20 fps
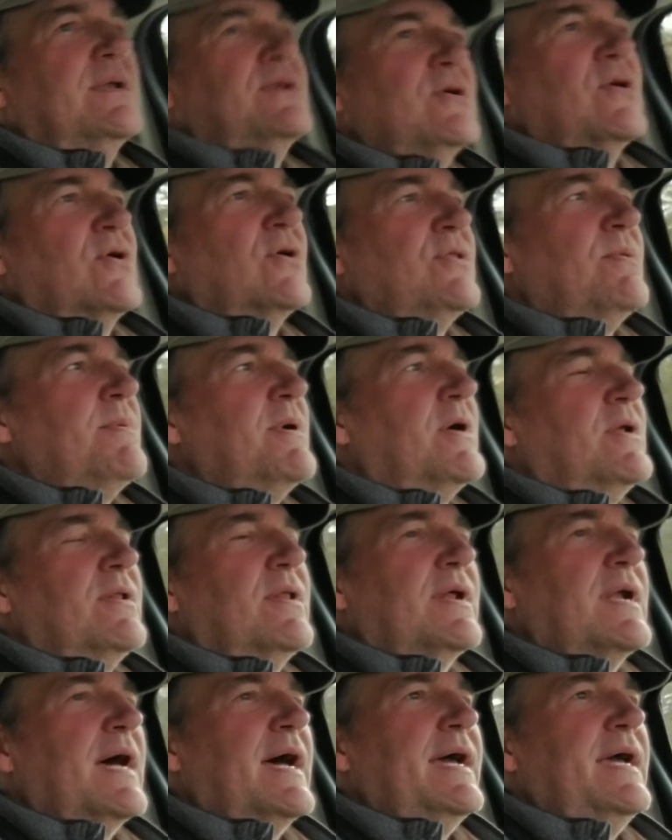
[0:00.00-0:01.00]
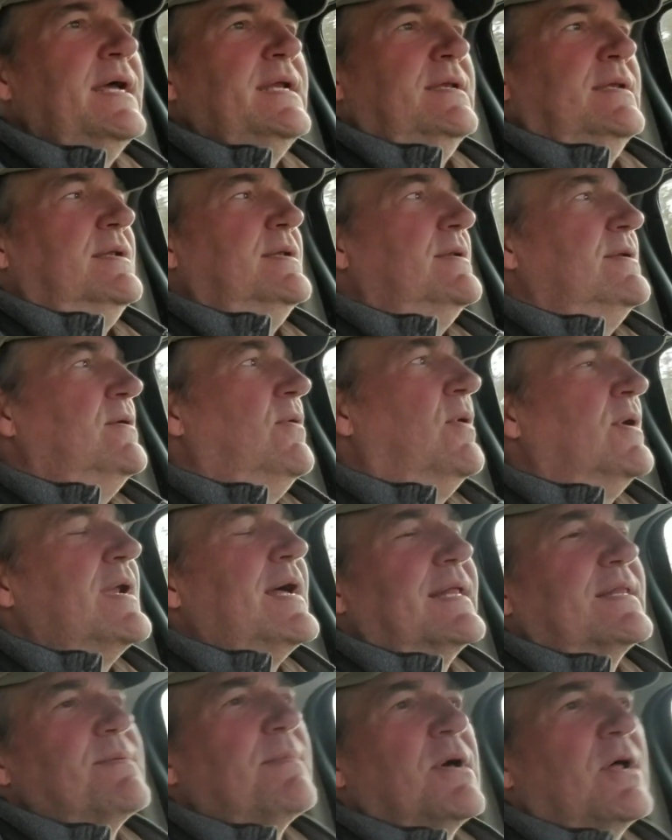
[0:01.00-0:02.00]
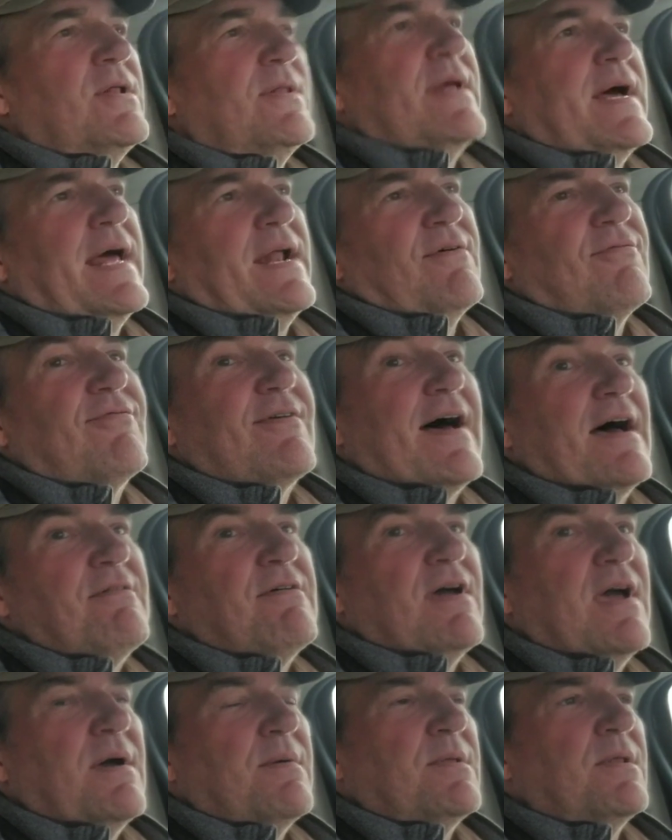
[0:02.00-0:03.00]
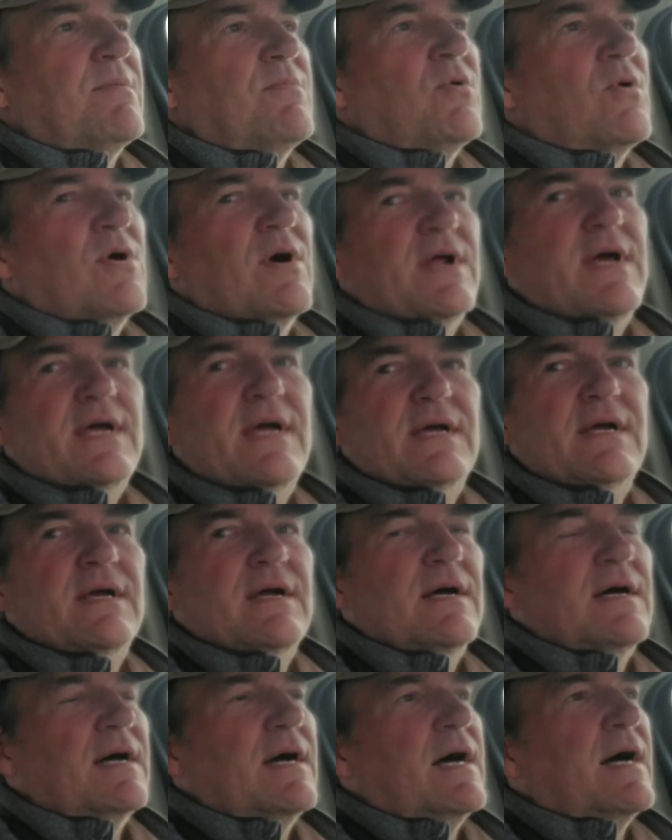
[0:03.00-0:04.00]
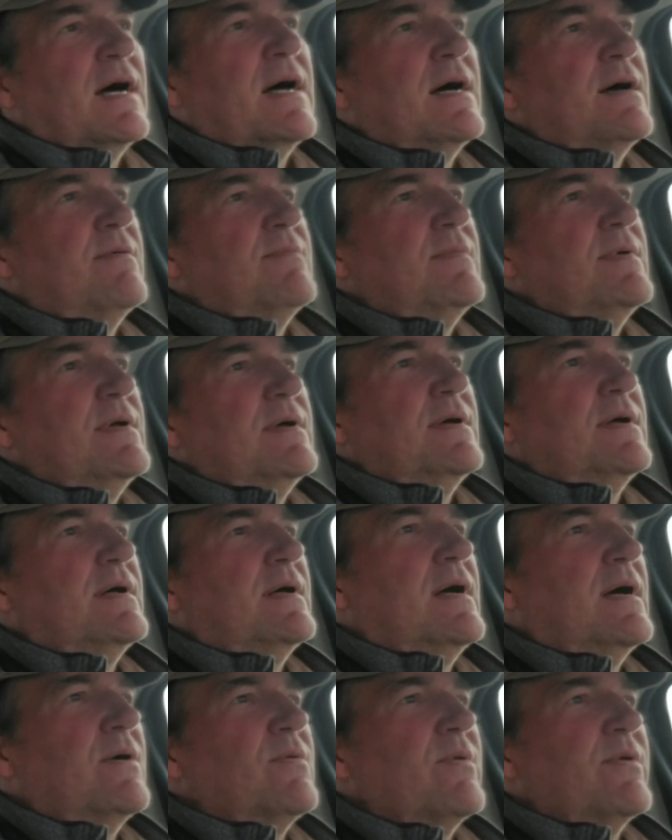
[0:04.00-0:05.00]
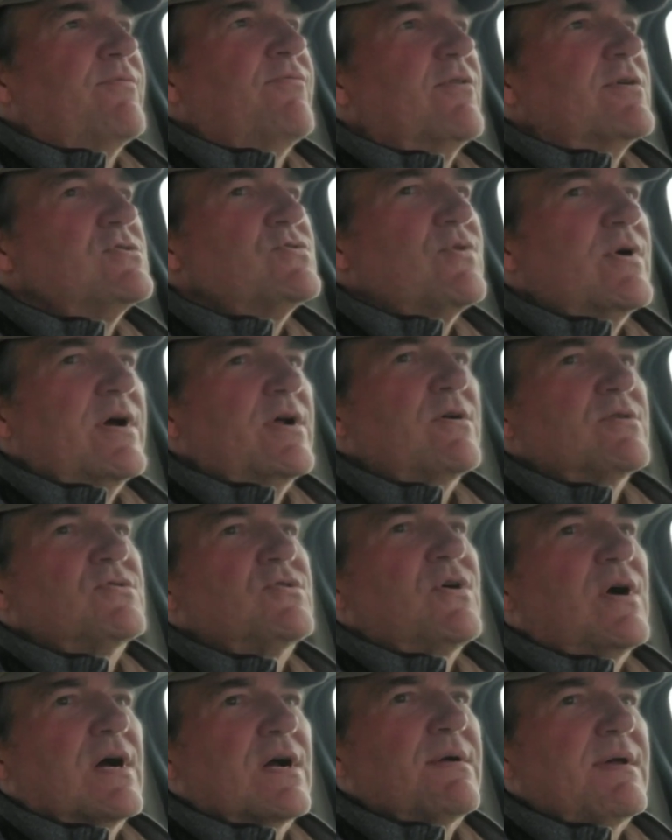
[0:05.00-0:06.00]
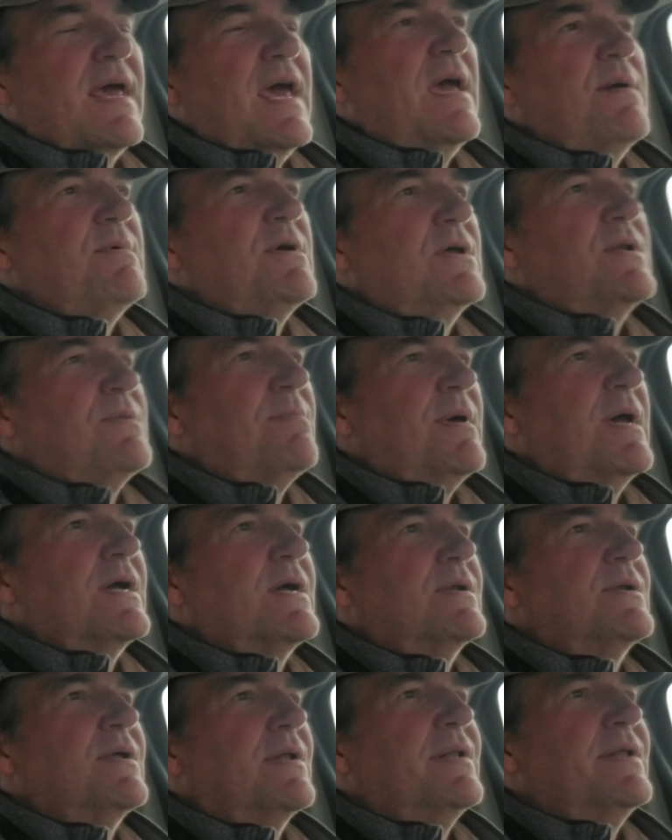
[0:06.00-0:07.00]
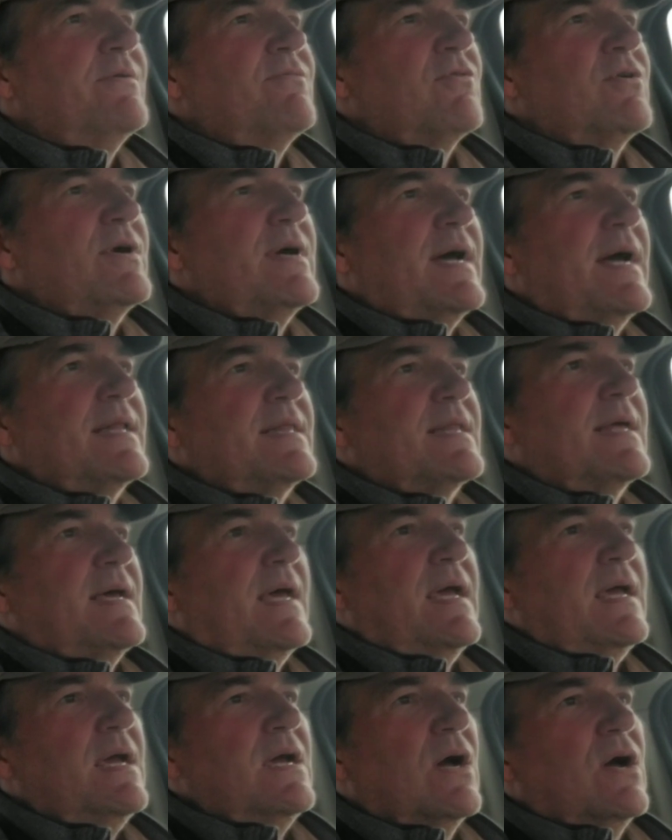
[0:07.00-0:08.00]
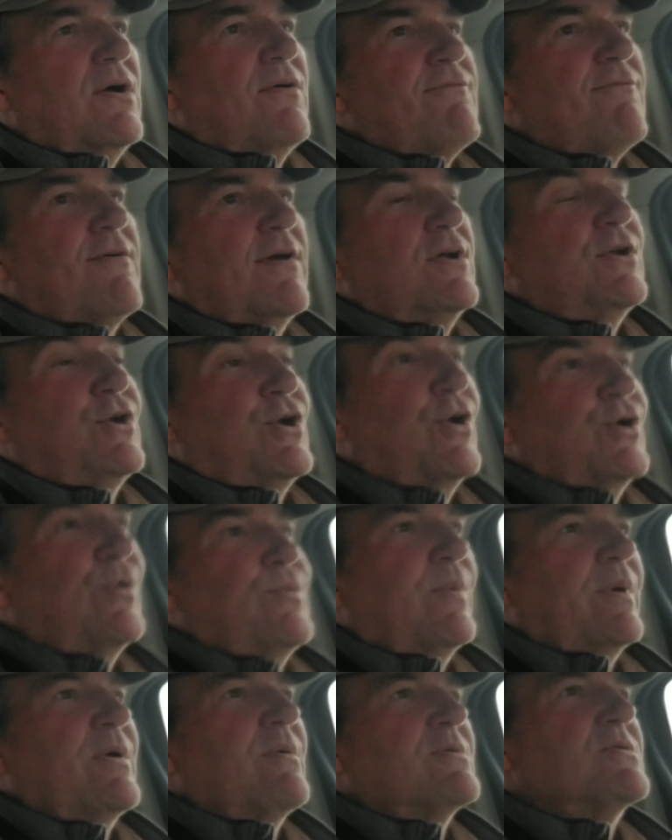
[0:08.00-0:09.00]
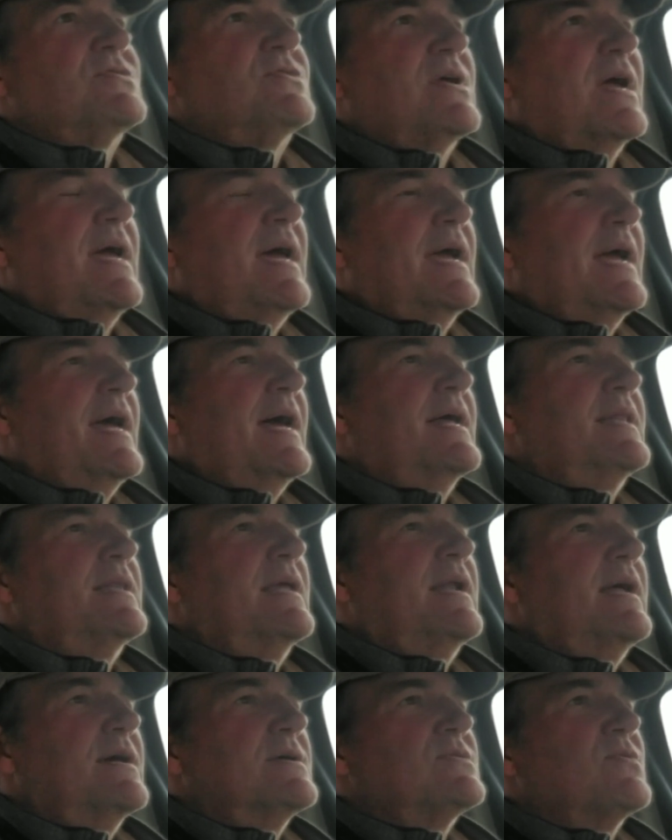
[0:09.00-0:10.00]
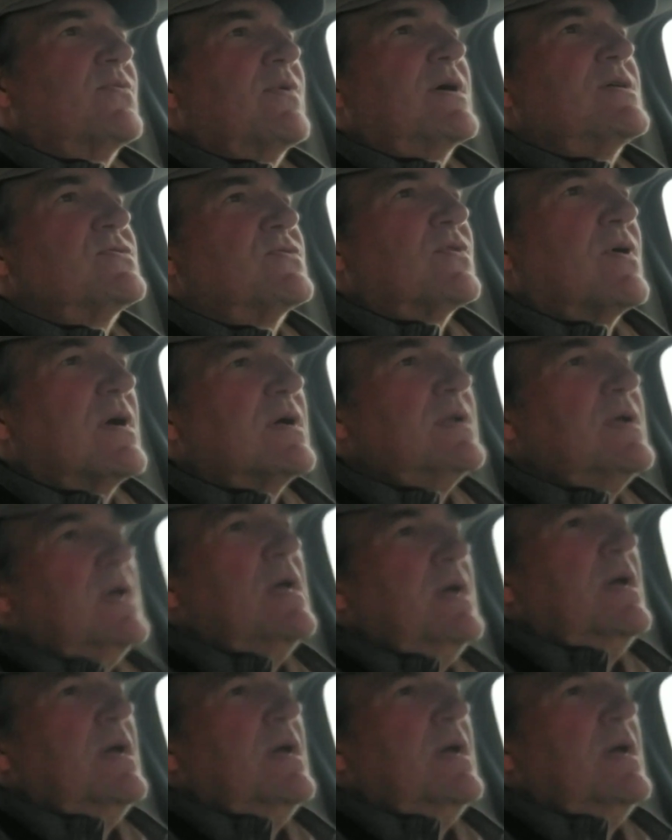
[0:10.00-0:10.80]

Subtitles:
during the middle of the night. Well, not the middle of the night. At 5 a.m. in the morning, a refrigerator truck came in to make a delivery at the vineyard we were staying at that has a restaurant.